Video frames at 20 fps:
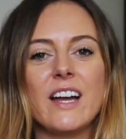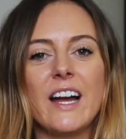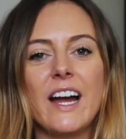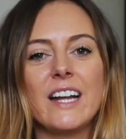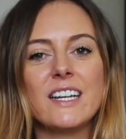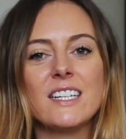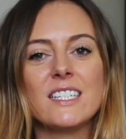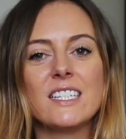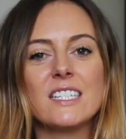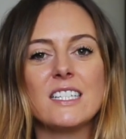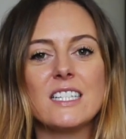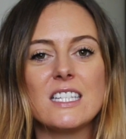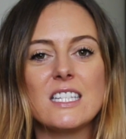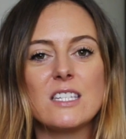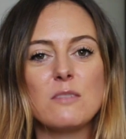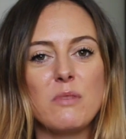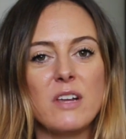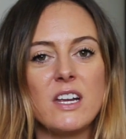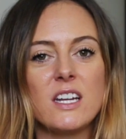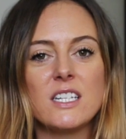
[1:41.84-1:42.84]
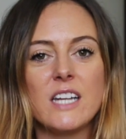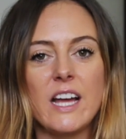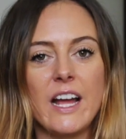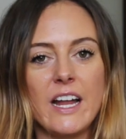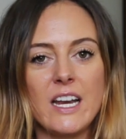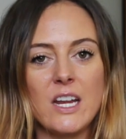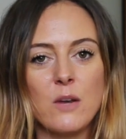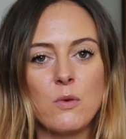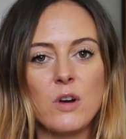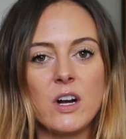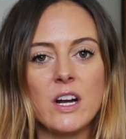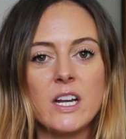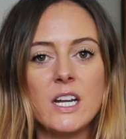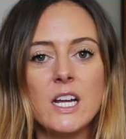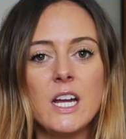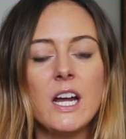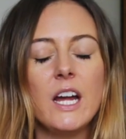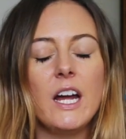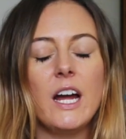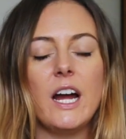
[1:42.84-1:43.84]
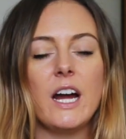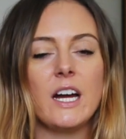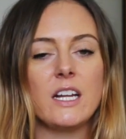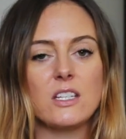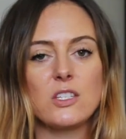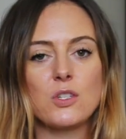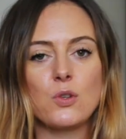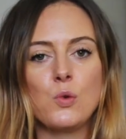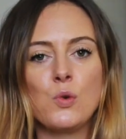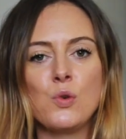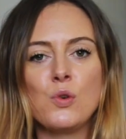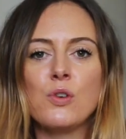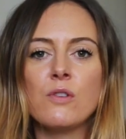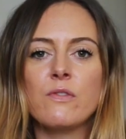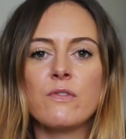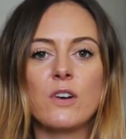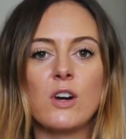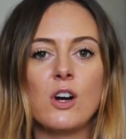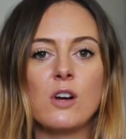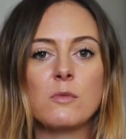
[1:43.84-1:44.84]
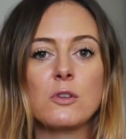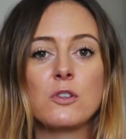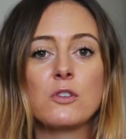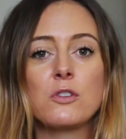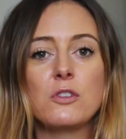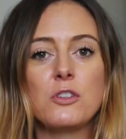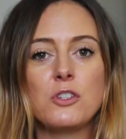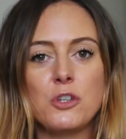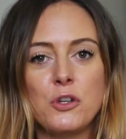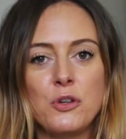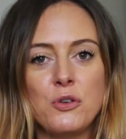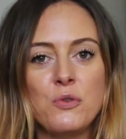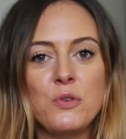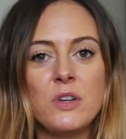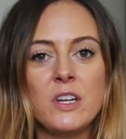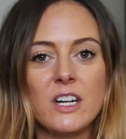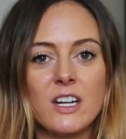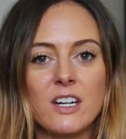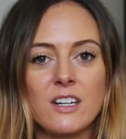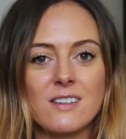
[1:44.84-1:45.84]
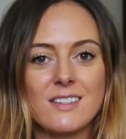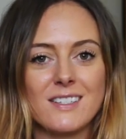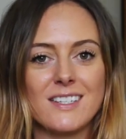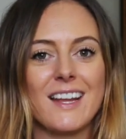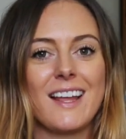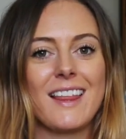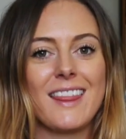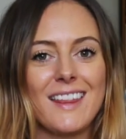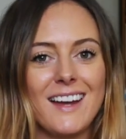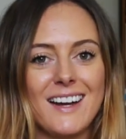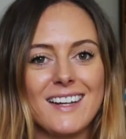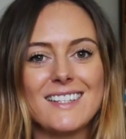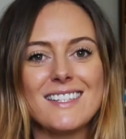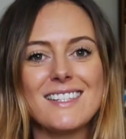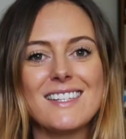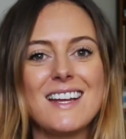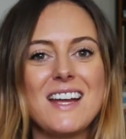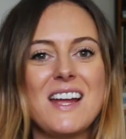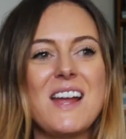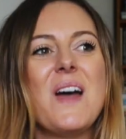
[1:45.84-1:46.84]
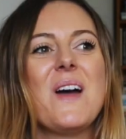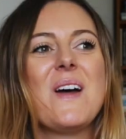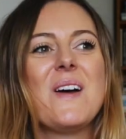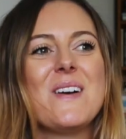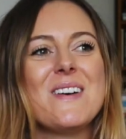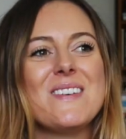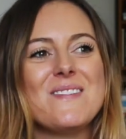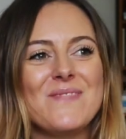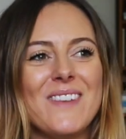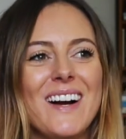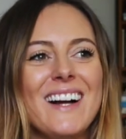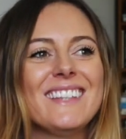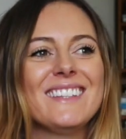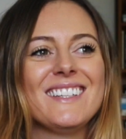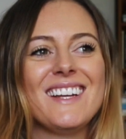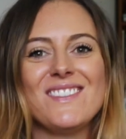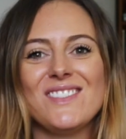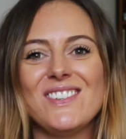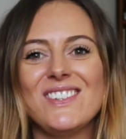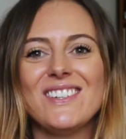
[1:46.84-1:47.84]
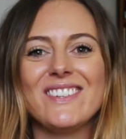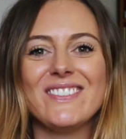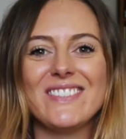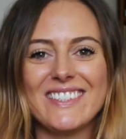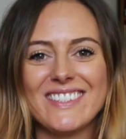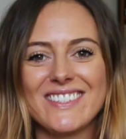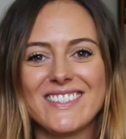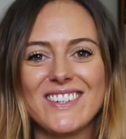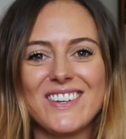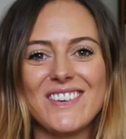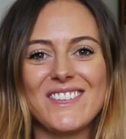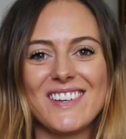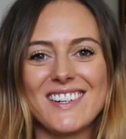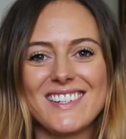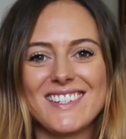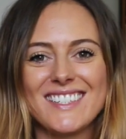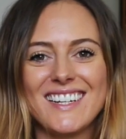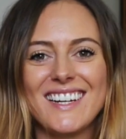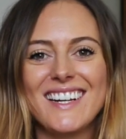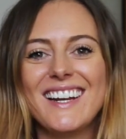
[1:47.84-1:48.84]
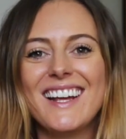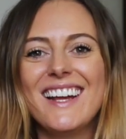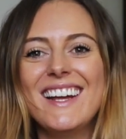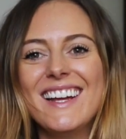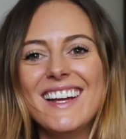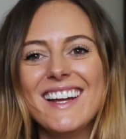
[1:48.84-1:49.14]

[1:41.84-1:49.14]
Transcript: that I didn't speak to anyone at school for almost two years. Like that's my level of introversion.